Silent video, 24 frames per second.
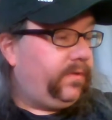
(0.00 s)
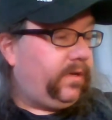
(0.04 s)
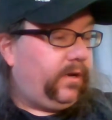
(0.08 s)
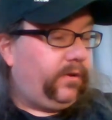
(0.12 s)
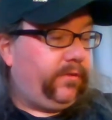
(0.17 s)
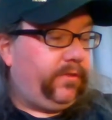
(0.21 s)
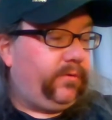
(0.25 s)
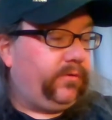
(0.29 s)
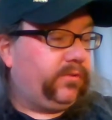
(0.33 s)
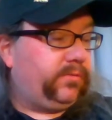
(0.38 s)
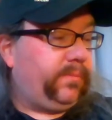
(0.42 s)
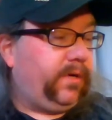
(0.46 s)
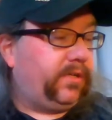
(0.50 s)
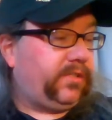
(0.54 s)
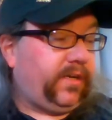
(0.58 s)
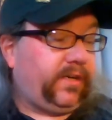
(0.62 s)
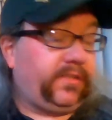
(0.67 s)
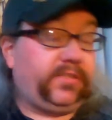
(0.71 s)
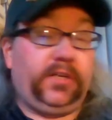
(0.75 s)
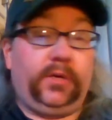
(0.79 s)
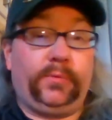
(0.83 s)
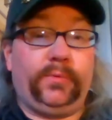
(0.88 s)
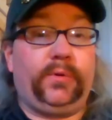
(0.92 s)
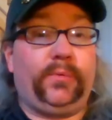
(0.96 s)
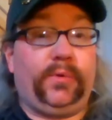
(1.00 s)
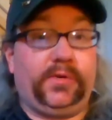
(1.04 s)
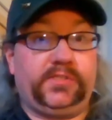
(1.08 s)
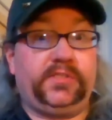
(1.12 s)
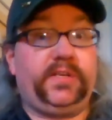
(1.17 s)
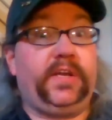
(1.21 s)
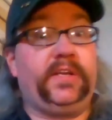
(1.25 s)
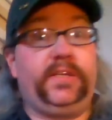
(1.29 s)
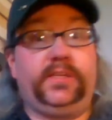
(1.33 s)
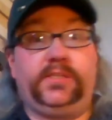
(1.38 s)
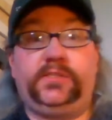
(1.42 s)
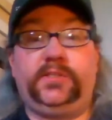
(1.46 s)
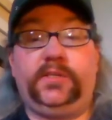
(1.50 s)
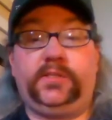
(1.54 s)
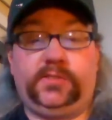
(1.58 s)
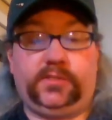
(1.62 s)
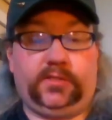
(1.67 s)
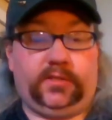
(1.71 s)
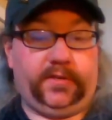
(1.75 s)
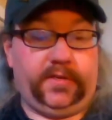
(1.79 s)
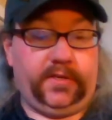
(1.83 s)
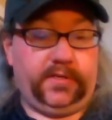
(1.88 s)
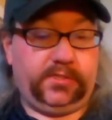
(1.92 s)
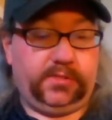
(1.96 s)
I don't think it was much. I can tell you what it was in 96
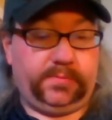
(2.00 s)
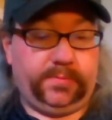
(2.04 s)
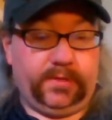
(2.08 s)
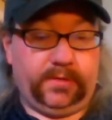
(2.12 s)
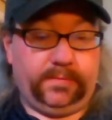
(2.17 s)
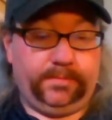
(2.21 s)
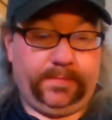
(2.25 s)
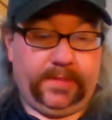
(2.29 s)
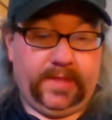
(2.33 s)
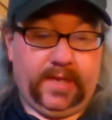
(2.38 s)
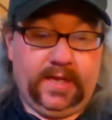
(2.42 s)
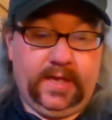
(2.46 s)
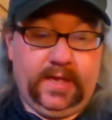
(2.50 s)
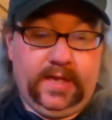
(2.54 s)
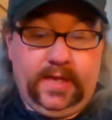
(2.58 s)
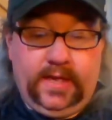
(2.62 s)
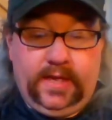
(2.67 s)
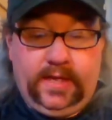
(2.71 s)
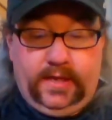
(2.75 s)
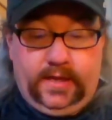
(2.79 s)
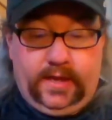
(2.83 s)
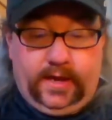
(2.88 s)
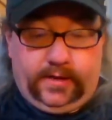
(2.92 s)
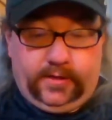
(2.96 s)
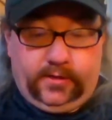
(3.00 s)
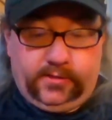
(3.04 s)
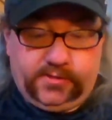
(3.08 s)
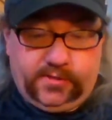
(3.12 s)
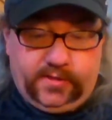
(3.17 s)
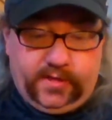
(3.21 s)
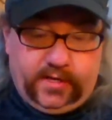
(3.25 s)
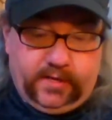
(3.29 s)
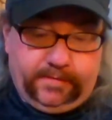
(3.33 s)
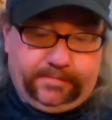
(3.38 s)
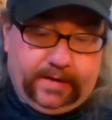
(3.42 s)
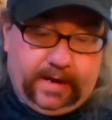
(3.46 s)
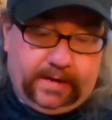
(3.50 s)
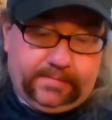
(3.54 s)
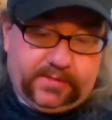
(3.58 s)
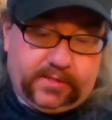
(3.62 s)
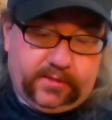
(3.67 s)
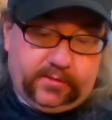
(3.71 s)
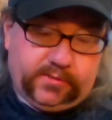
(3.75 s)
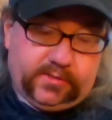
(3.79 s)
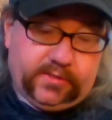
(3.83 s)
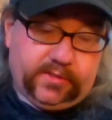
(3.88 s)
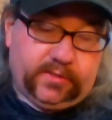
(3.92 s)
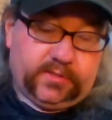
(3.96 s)
at least, but yeah, here's the 95
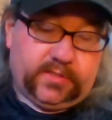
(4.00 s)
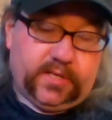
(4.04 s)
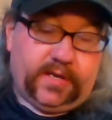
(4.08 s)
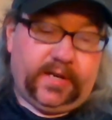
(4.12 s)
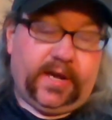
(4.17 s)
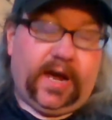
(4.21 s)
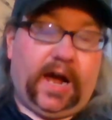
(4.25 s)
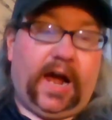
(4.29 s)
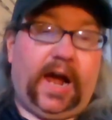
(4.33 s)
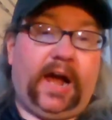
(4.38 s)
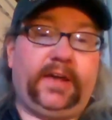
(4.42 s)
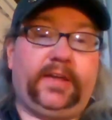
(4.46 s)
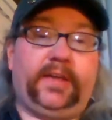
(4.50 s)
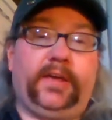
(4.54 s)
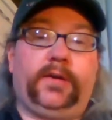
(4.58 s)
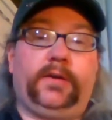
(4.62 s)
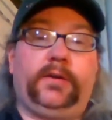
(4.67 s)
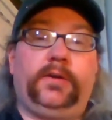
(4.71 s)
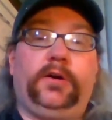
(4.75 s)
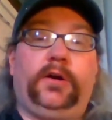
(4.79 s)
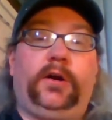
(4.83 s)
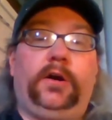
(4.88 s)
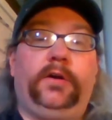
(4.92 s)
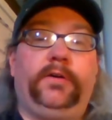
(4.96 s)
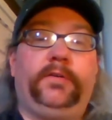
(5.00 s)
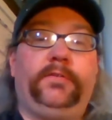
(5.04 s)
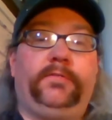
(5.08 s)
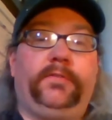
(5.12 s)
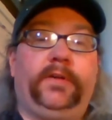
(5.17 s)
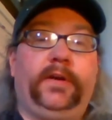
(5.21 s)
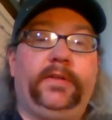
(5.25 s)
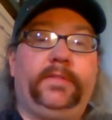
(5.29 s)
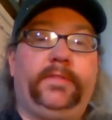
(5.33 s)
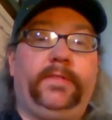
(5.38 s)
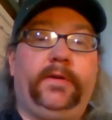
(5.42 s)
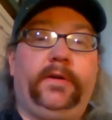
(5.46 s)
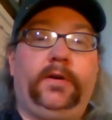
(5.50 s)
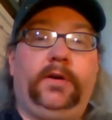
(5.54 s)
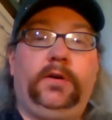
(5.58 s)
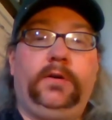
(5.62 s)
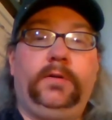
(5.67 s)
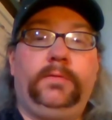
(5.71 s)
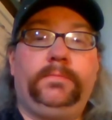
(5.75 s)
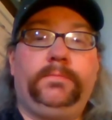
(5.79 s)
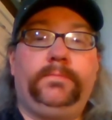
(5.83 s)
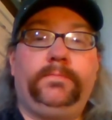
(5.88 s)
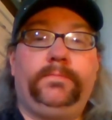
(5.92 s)
set. You'll see the Denny Hocking card right there.